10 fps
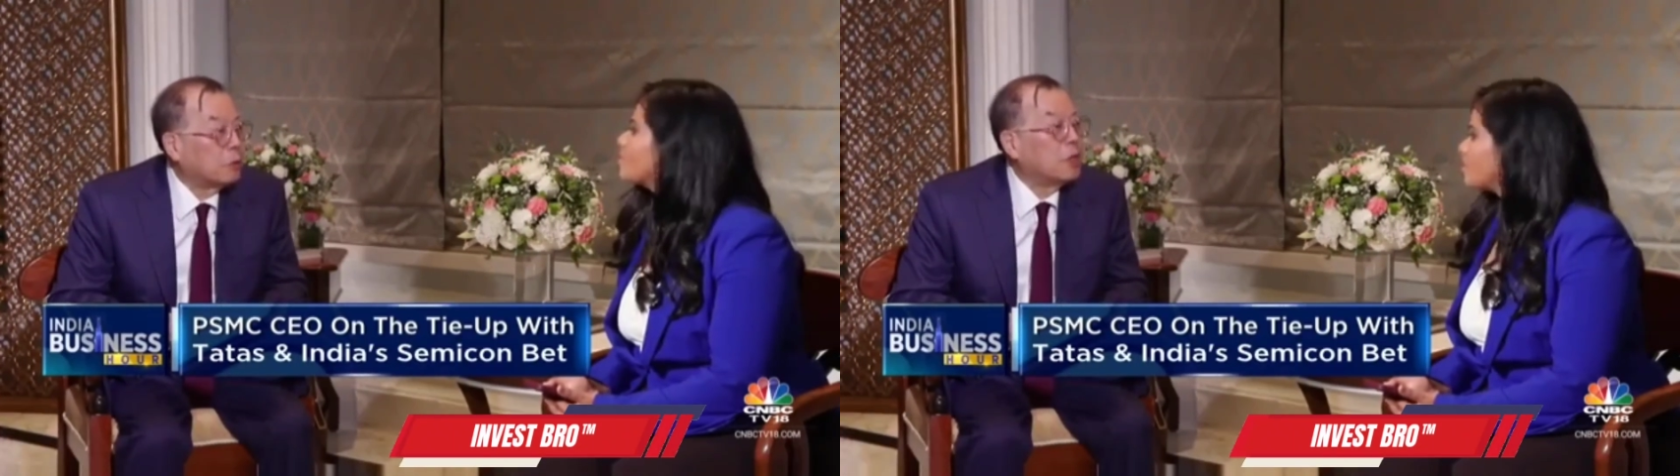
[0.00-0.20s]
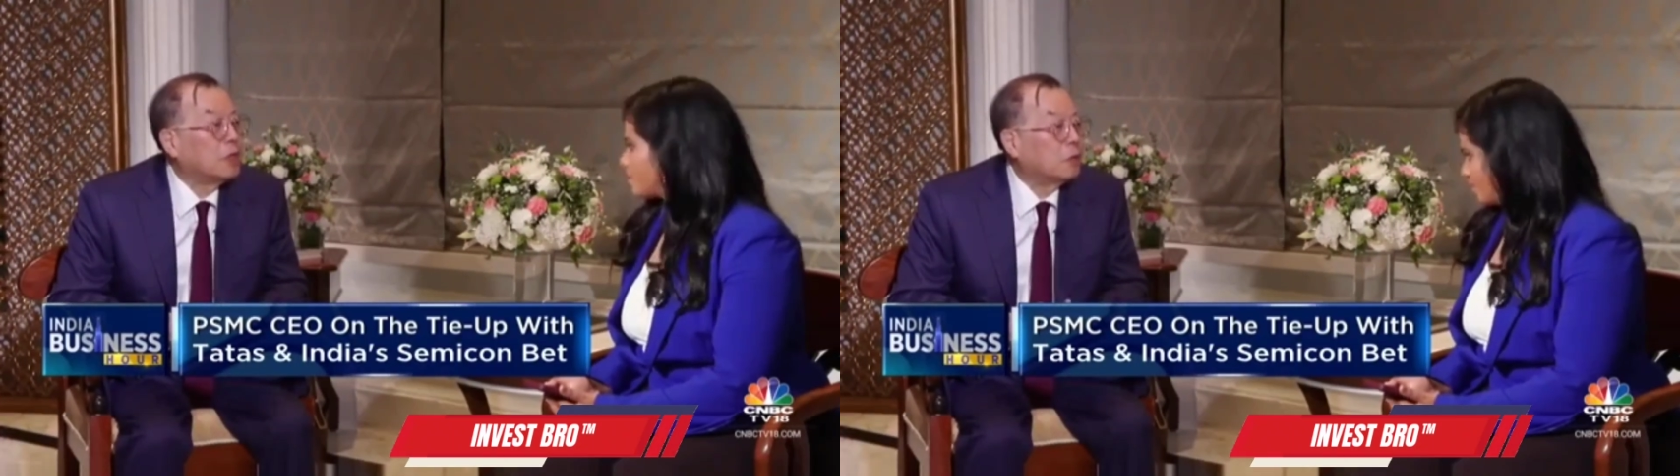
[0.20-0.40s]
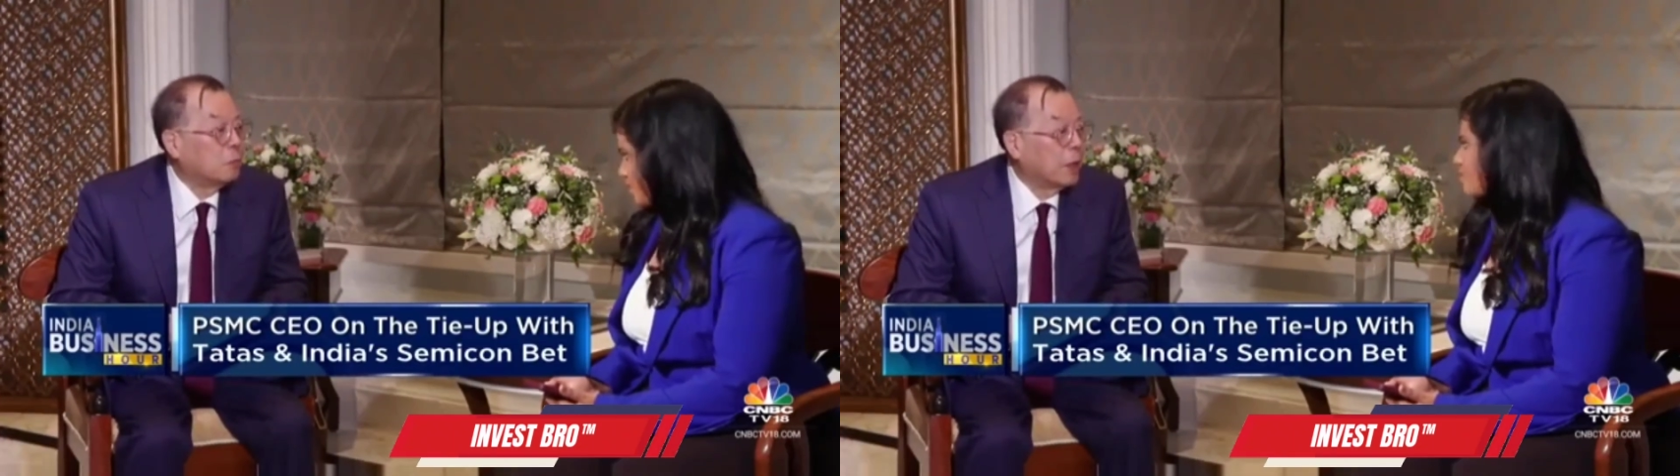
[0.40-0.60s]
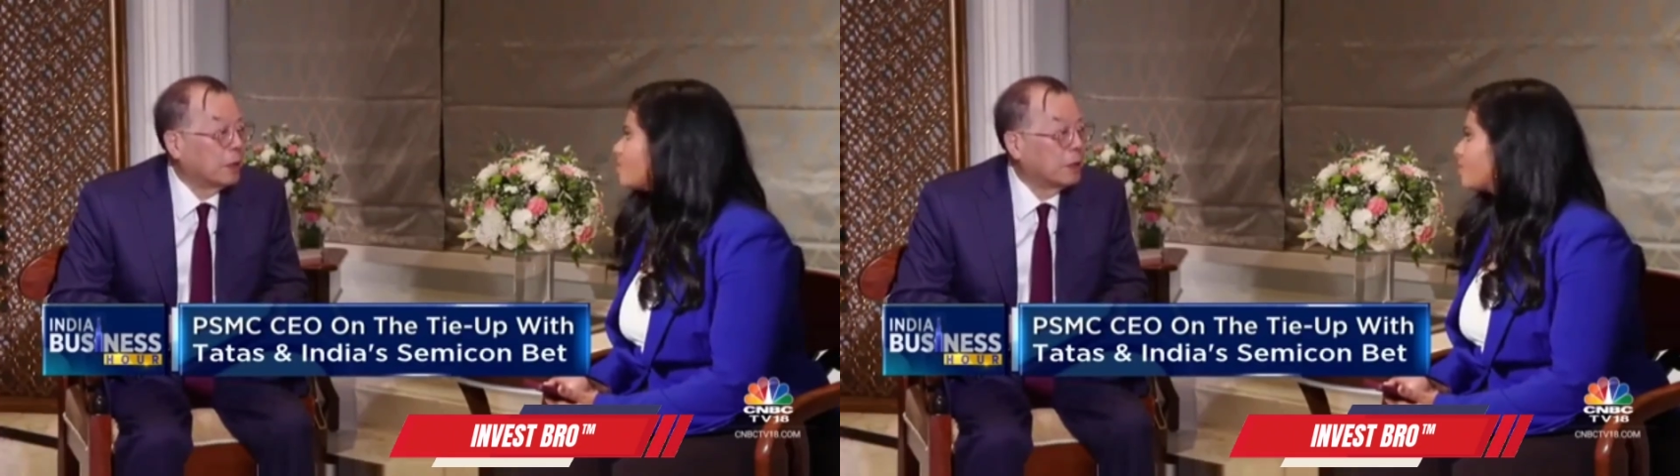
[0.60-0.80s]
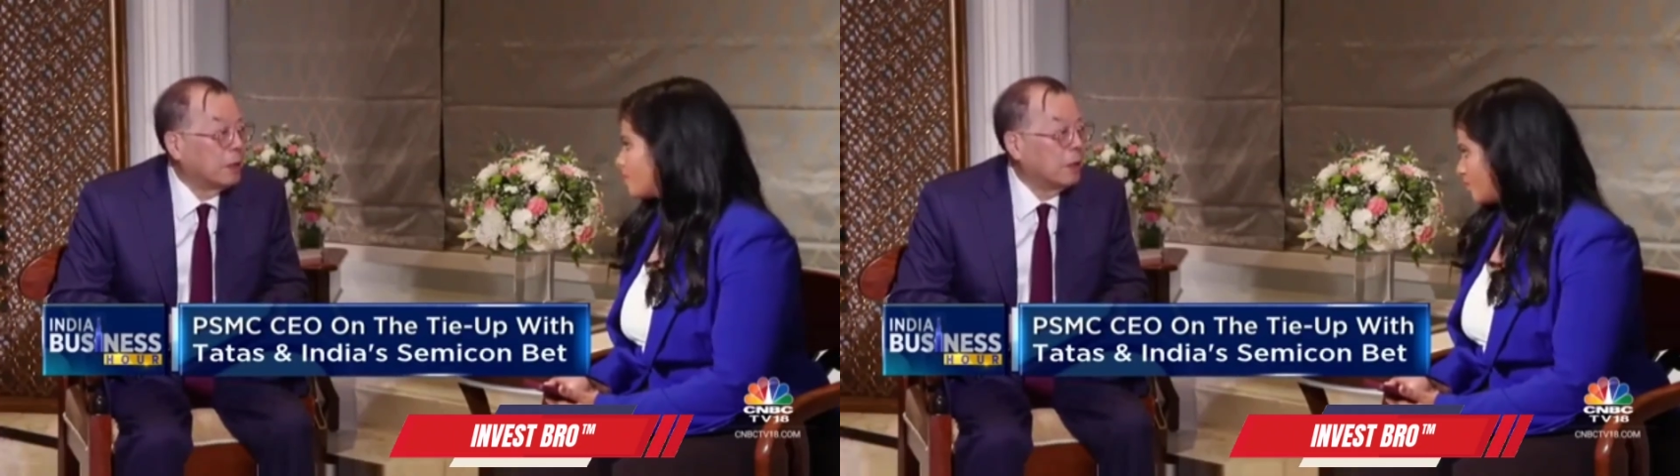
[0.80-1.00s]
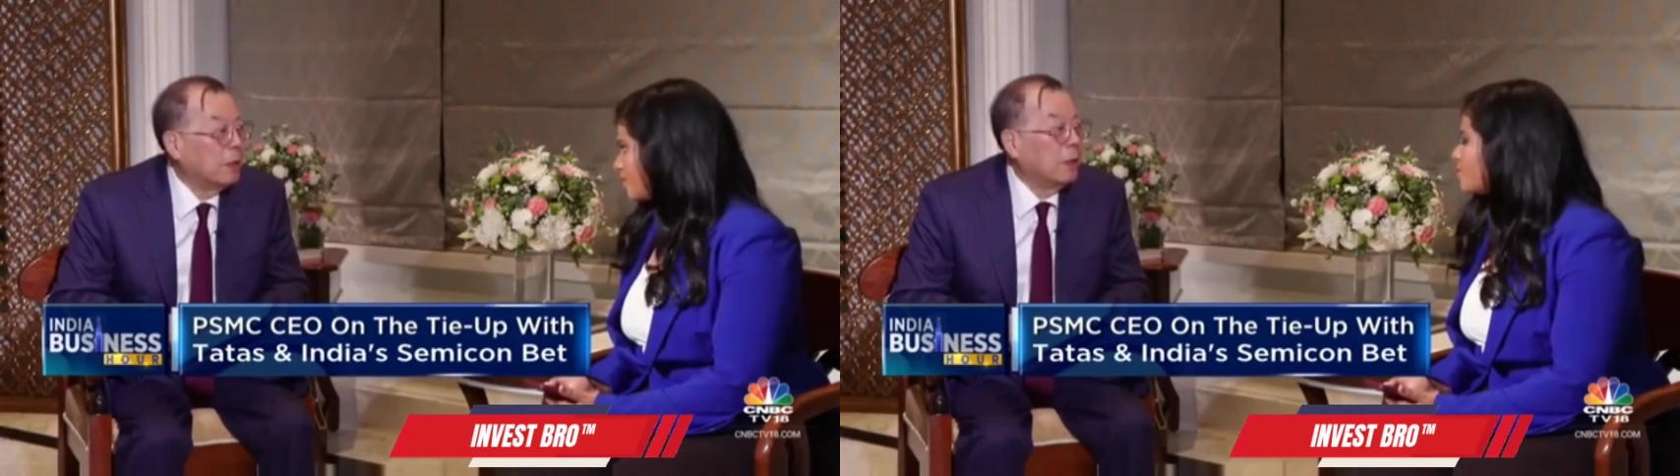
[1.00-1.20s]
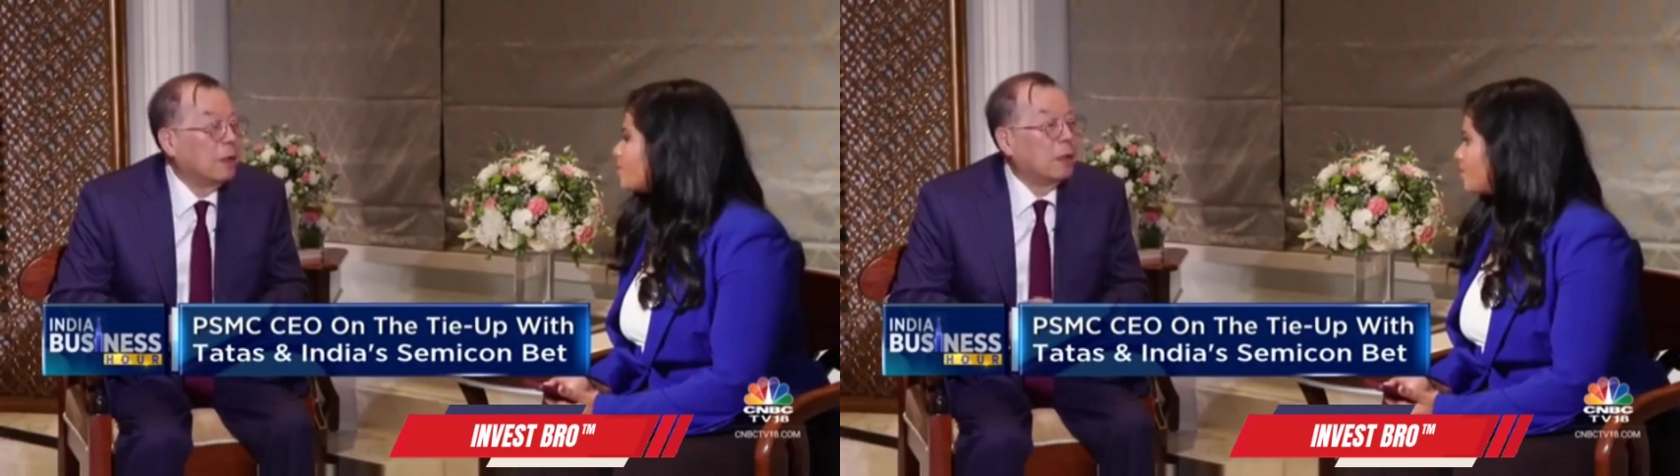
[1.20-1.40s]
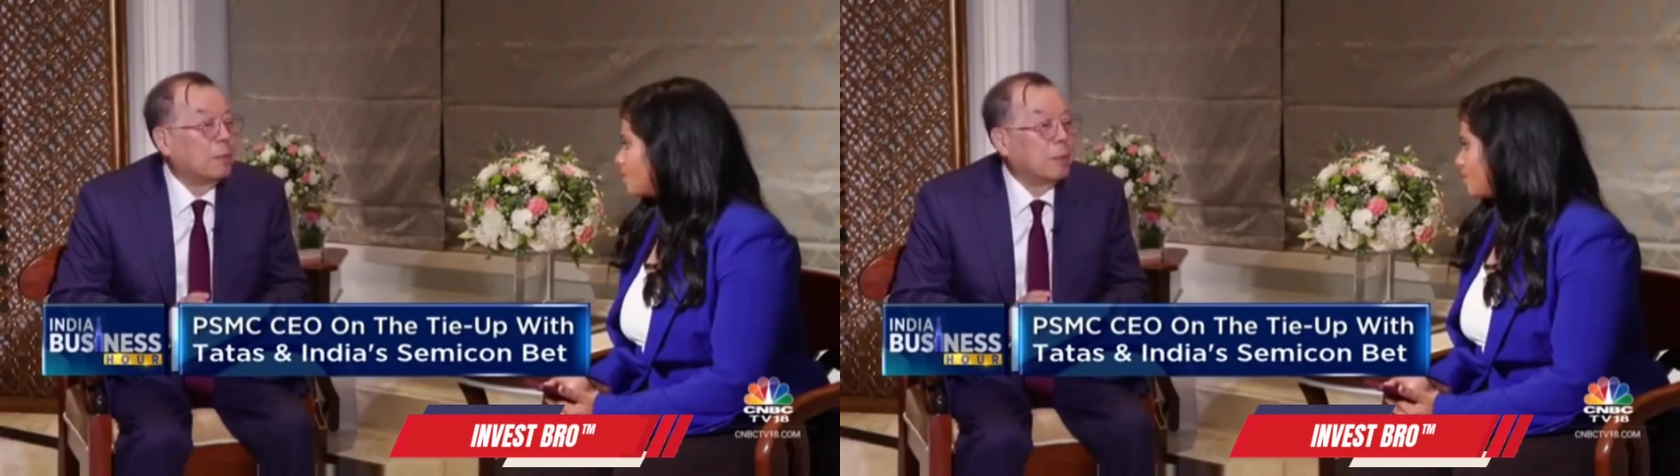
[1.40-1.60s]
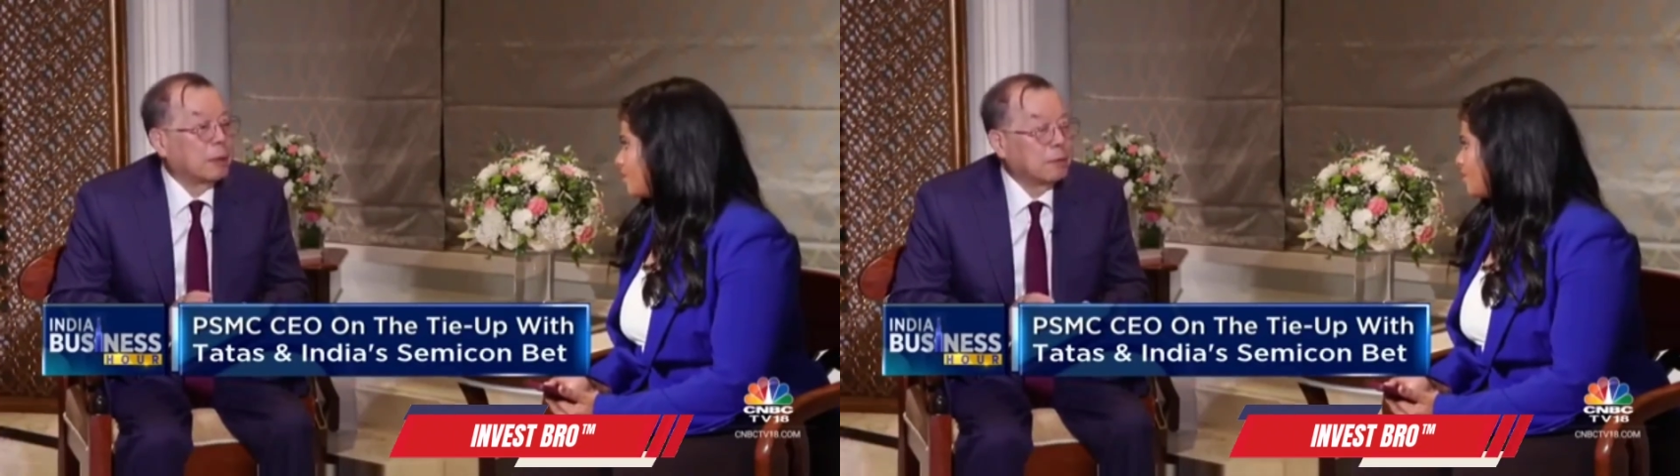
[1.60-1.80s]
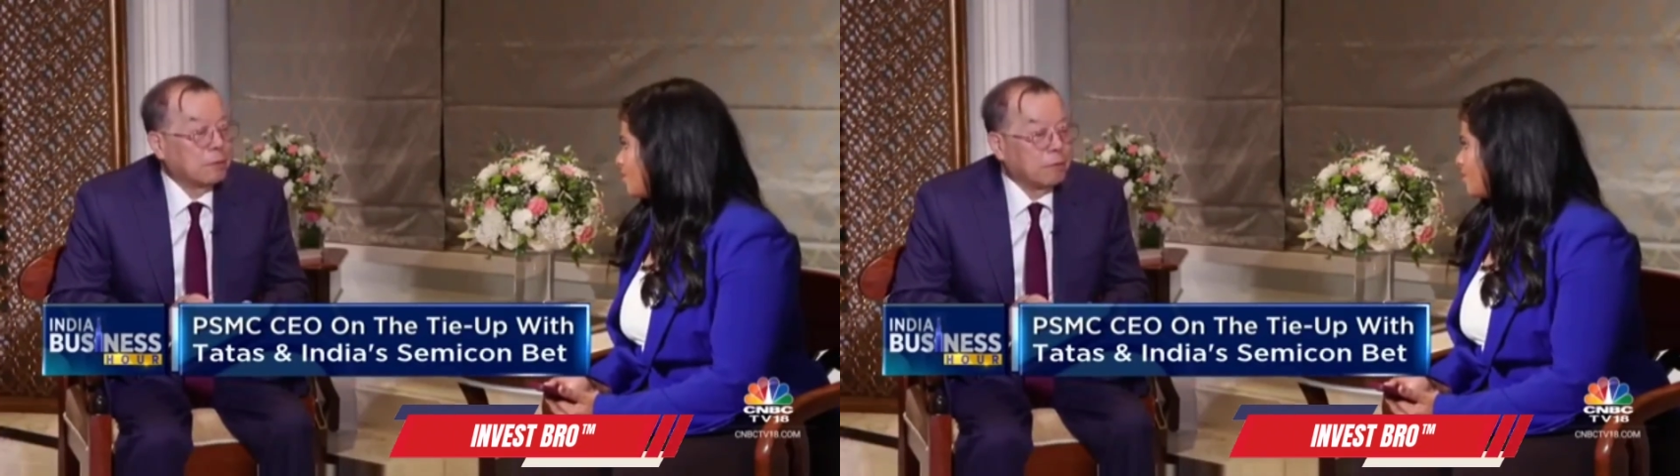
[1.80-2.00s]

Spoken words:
you need to make. But